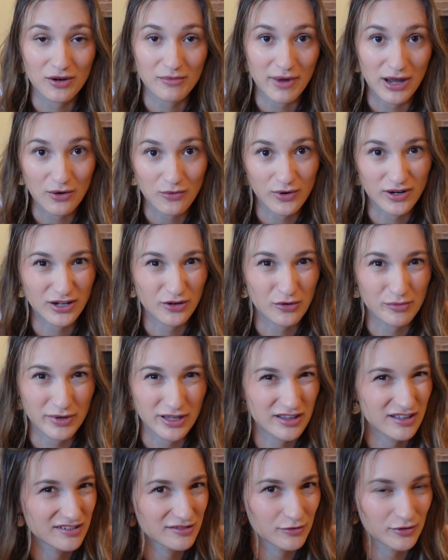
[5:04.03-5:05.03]
make one, it would be
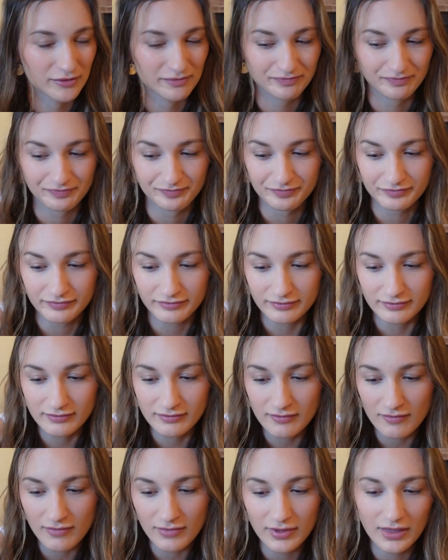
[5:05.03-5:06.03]
this one.
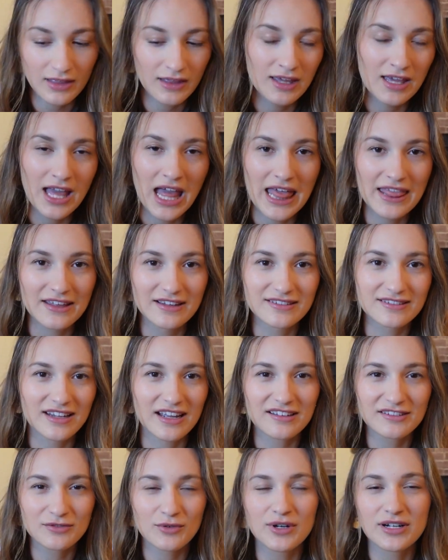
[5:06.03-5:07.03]
This
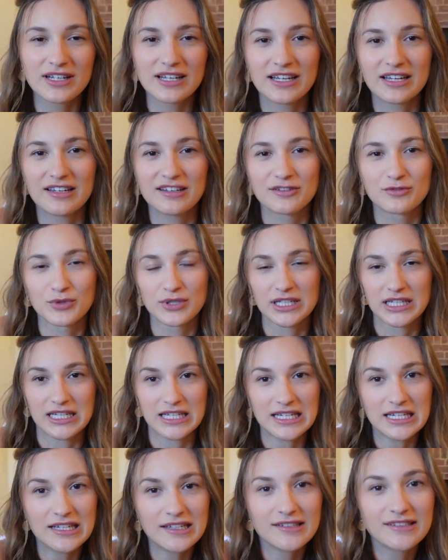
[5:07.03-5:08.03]
next one is really
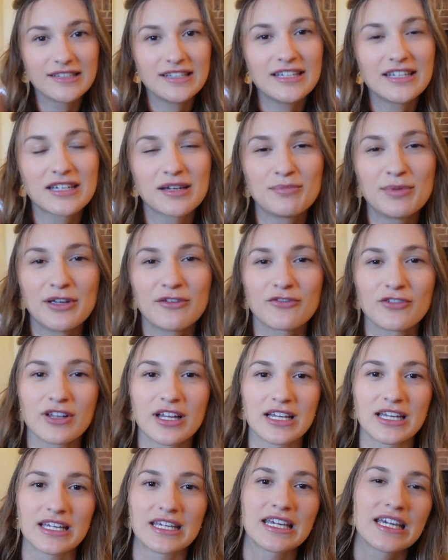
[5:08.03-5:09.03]
easy. It could be for
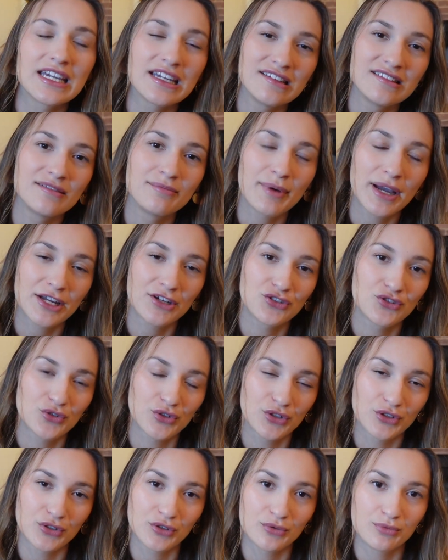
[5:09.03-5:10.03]
like a kid's
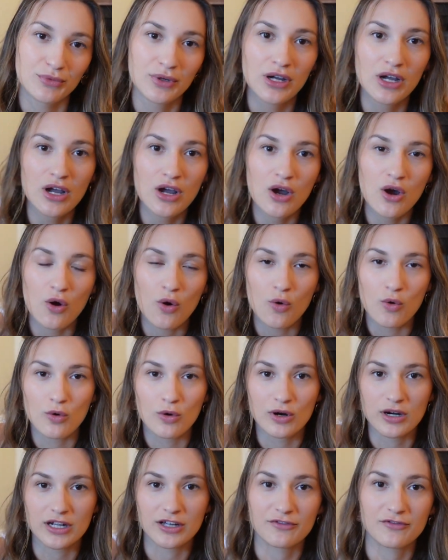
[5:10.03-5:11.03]
bedroom,
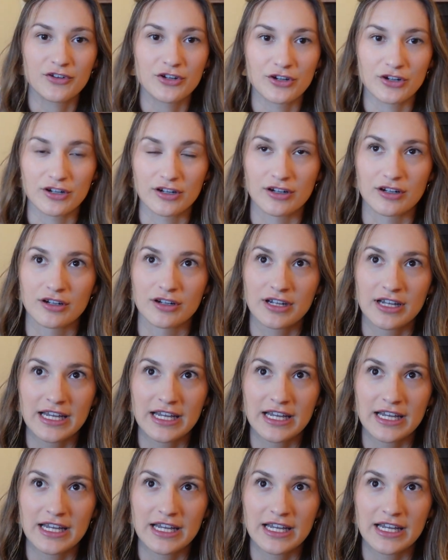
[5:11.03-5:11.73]
or if you're,